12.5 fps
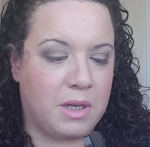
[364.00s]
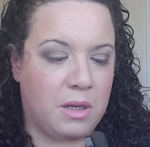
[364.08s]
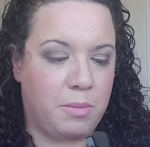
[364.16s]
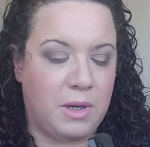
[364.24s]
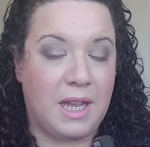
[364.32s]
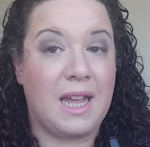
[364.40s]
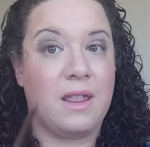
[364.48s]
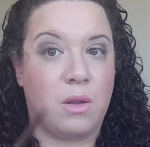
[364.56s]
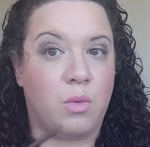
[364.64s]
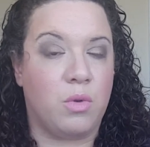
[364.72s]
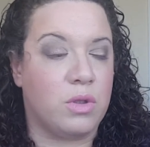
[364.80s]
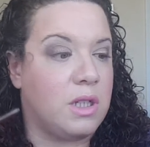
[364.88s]
going to put it in the
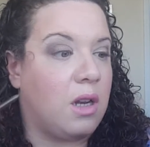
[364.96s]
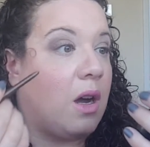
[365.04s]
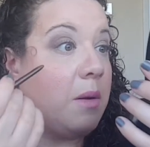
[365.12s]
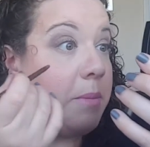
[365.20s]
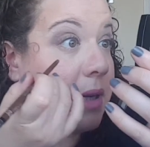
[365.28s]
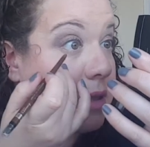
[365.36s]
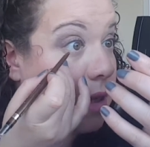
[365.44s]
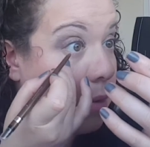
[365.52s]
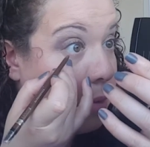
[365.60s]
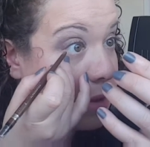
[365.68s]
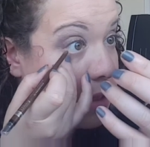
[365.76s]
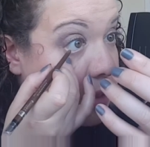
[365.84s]
waterline because I
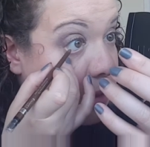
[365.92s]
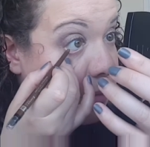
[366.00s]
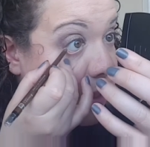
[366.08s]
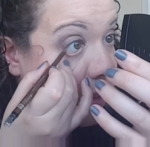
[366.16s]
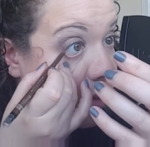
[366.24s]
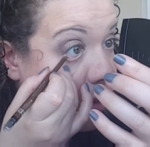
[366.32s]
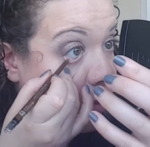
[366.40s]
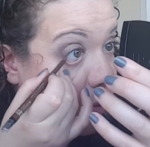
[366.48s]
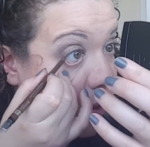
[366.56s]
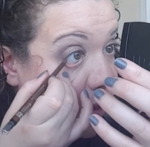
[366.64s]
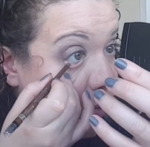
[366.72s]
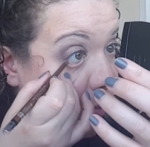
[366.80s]
wanted something that
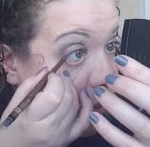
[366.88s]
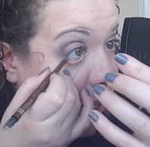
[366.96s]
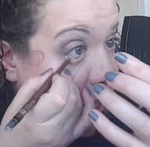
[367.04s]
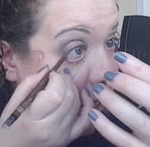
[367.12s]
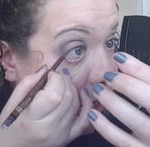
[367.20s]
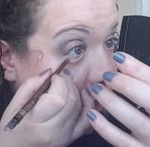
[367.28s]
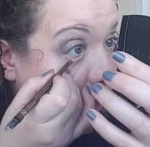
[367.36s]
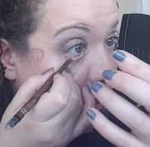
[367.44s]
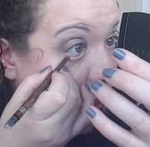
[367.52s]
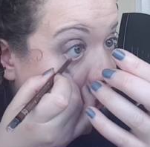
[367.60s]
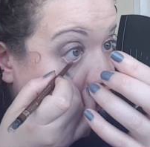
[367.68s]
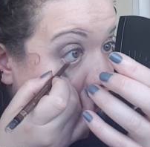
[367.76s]
wasn't black.
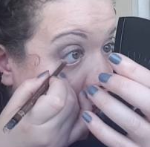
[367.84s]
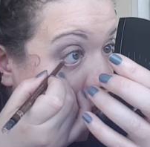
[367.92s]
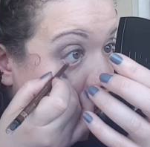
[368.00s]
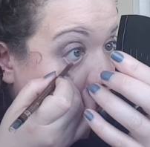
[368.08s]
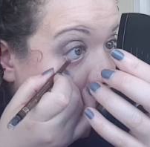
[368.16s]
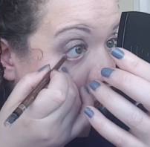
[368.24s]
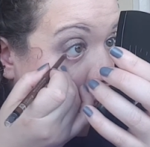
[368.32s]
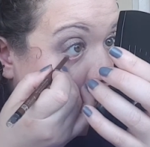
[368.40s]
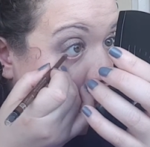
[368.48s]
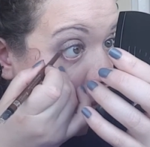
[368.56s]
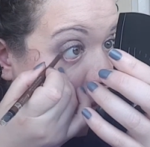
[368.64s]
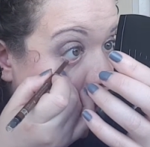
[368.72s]

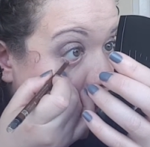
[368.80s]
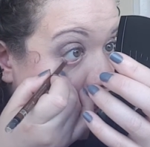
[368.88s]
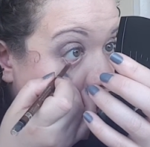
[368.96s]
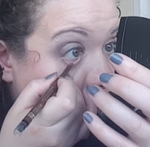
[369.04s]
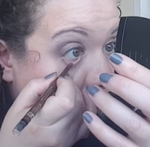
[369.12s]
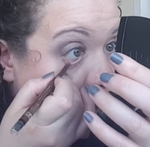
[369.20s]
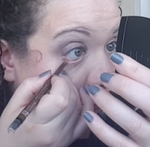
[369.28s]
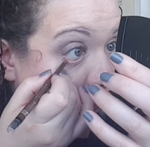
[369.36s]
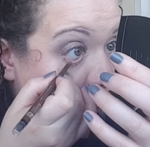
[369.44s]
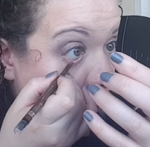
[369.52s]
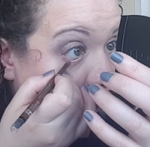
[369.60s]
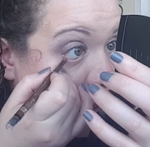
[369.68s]
I just wanted
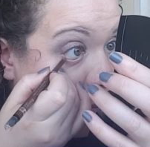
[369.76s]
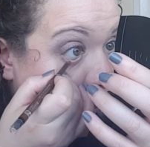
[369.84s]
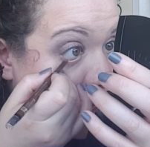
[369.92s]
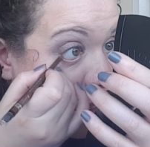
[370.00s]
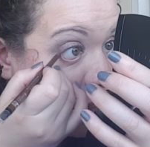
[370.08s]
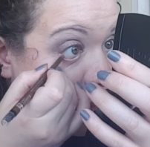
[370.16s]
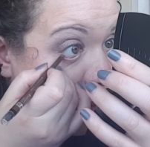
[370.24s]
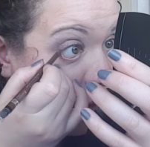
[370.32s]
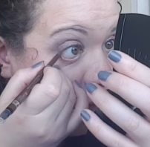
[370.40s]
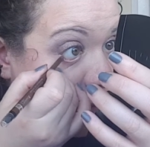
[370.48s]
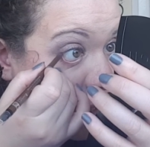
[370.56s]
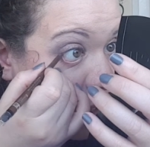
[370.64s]
something a bit
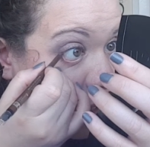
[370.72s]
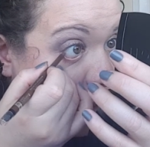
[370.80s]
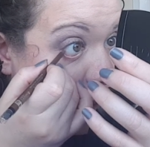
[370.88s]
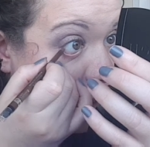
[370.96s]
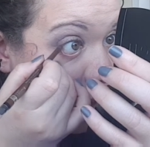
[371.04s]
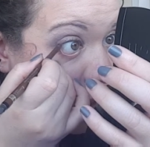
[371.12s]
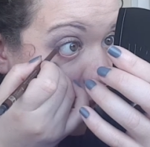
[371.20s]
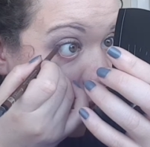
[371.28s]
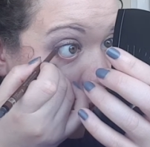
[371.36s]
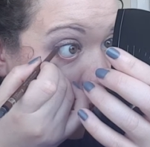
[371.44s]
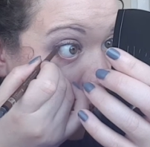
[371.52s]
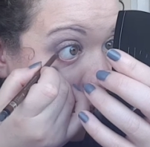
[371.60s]
softer
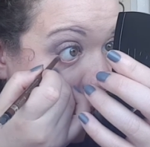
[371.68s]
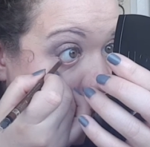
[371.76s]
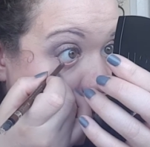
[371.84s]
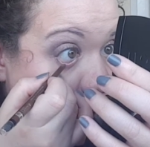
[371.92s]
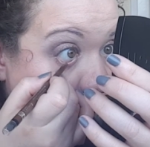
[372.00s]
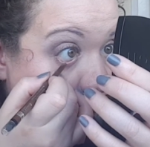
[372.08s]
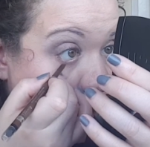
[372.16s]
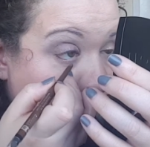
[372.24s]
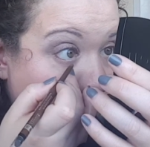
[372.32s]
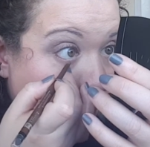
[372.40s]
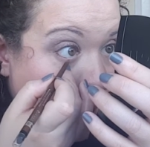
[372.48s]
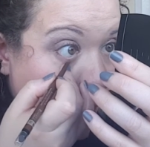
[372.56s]

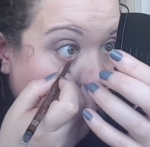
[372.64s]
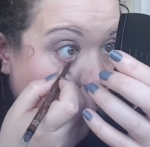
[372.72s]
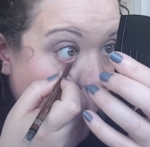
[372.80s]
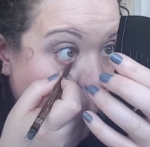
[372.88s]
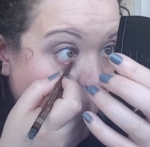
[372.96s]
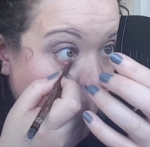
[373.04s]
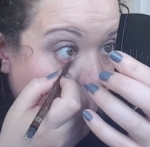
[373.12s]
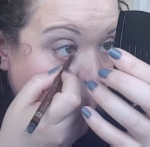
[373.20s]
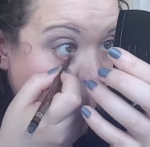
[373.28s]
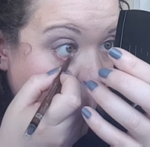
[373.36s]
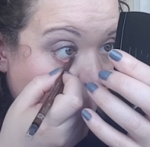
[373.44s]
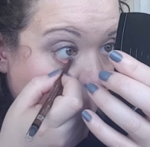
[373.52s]
to go in the
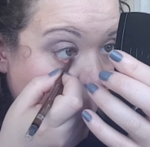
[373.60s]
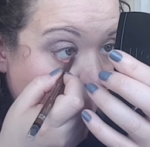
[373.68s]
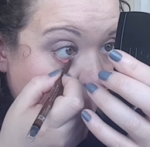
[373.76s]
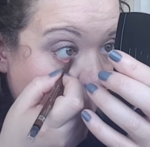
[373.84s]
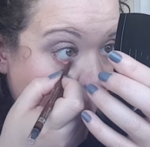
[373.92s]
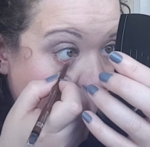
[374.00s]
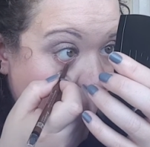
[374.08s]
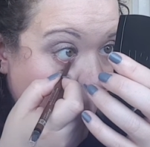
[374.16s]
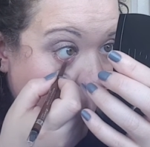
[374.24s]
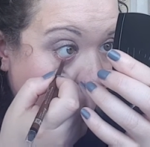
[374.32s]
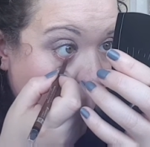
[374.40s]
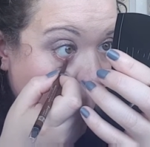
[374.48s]
waterline. This is
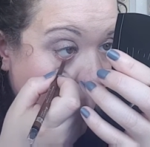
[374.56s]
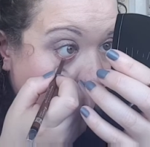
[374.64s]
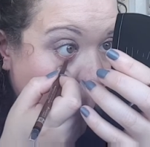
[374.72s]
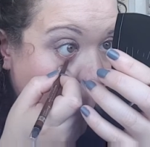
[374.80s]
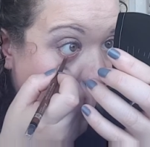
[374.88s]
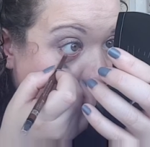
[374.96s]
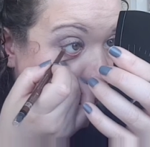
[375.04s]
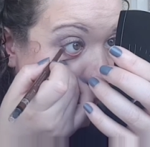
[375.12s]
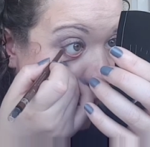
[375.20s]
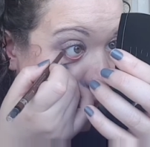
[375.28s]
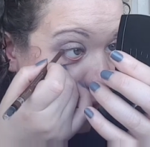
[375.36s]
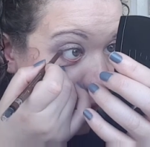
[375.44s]
slightly
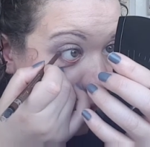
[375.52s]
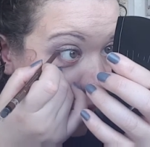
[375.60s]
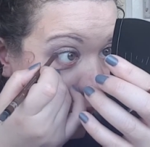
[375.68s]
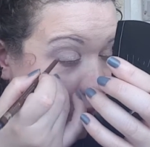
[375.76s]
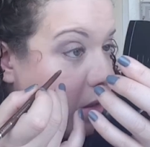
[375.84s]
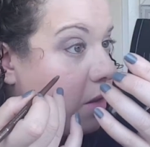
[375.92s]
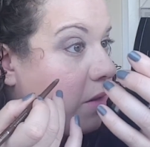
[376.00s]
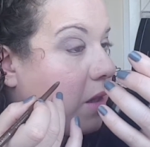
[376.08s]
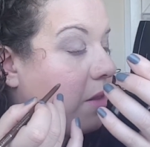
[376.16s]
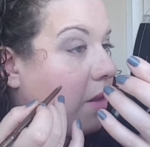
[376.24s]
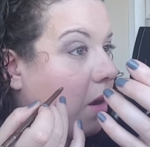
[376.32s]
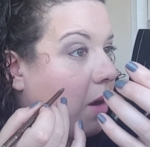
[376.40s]
warmer
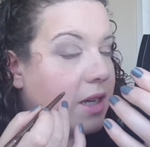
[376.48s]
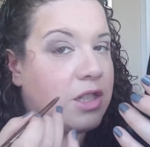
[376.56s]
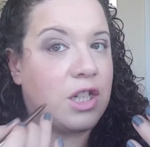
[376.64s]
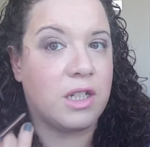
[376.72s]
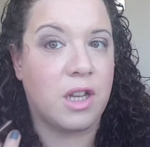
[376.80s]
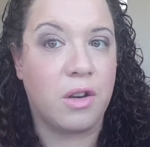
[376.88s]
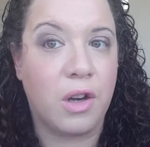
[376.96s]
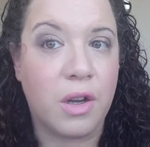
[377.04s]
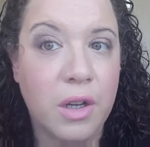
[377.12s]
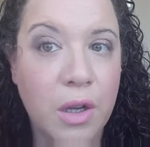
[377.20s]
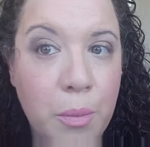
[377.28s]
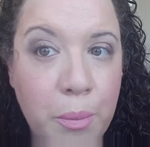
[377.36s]
than the eyeshadow
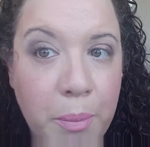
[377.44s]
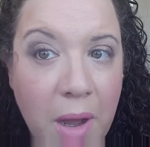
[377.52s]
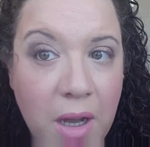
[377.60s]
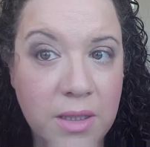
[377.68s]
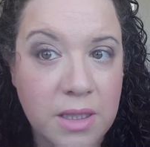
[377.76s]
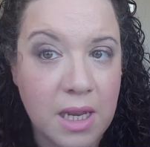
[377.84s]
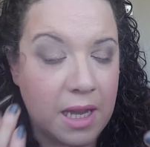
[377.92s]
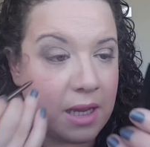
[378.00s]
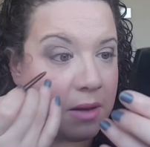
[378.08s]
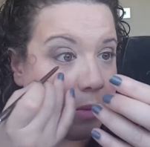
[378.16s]
look, but it